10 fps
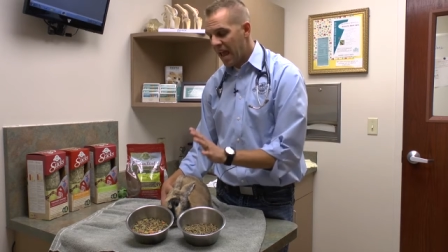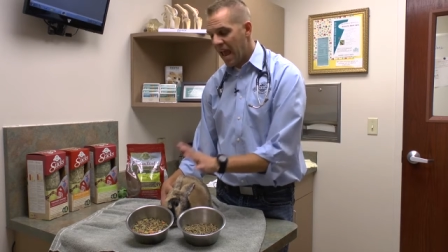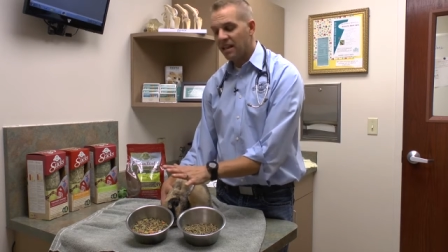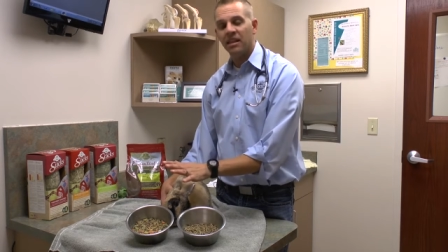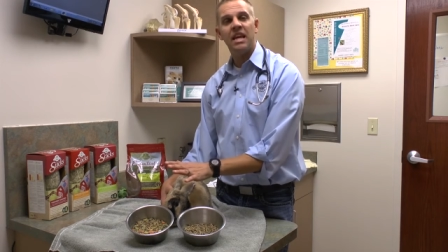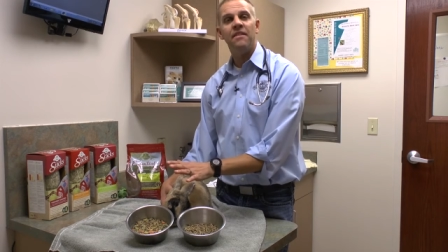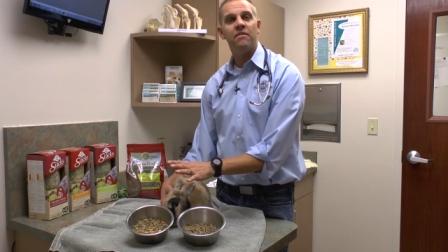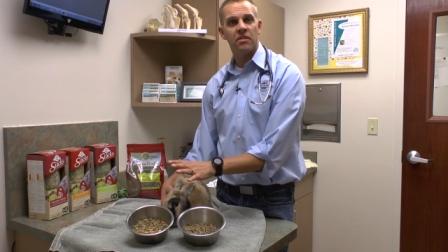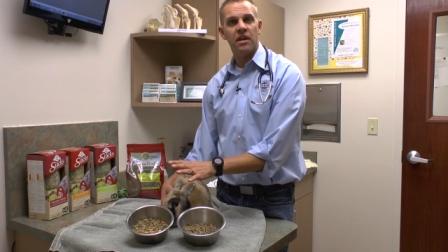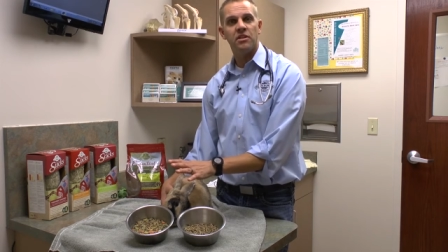and leave
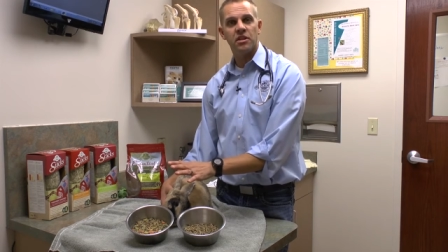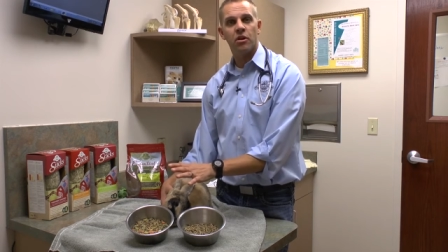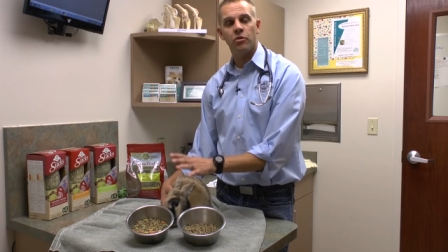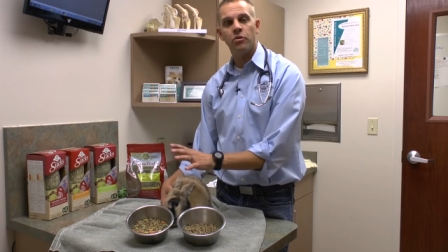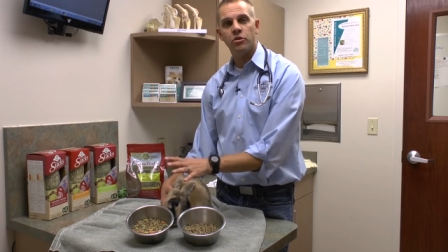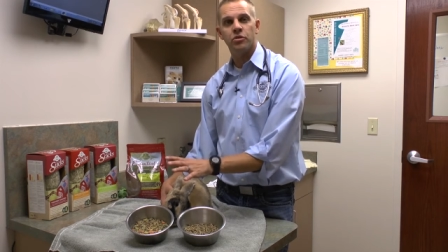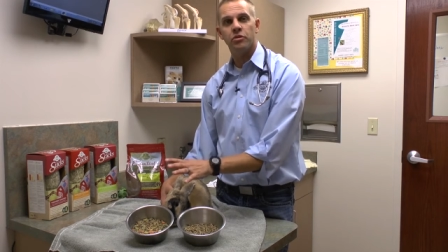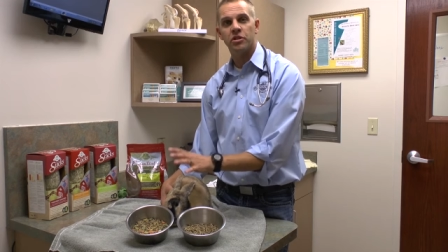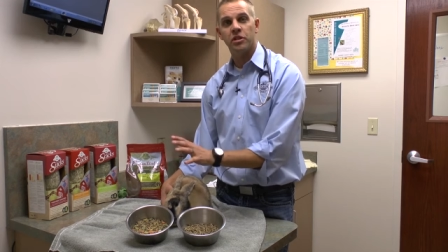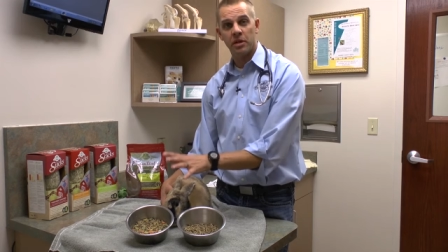the things that are
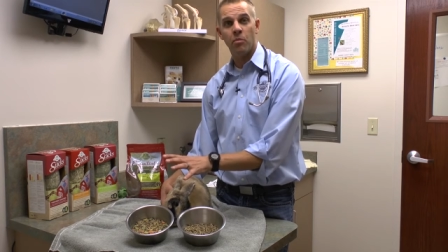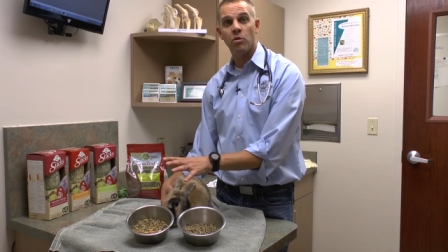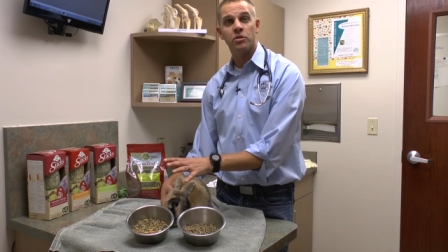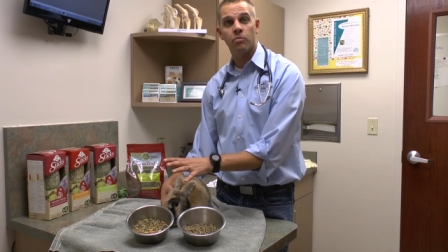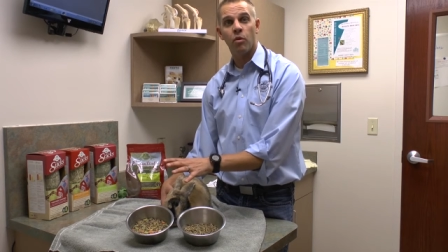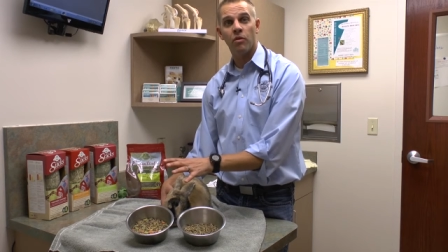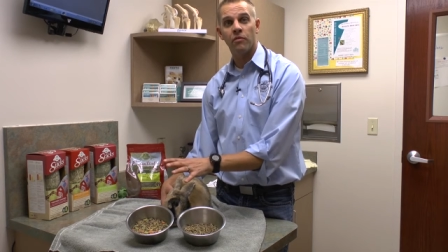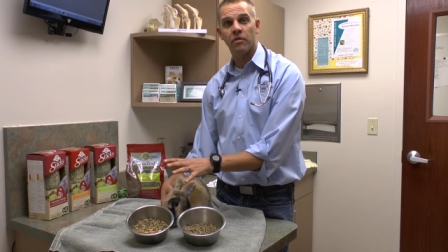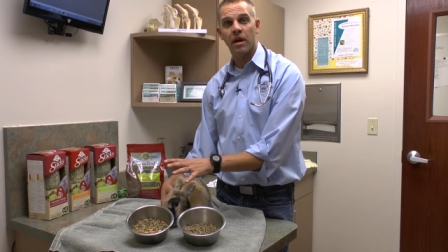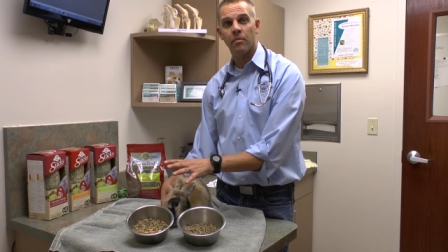nutritionally most important
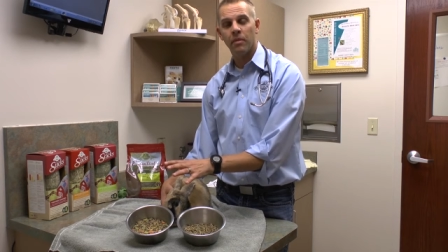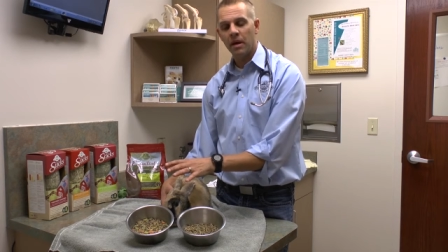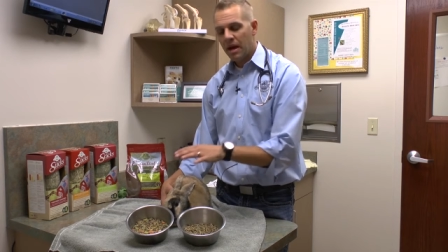for them.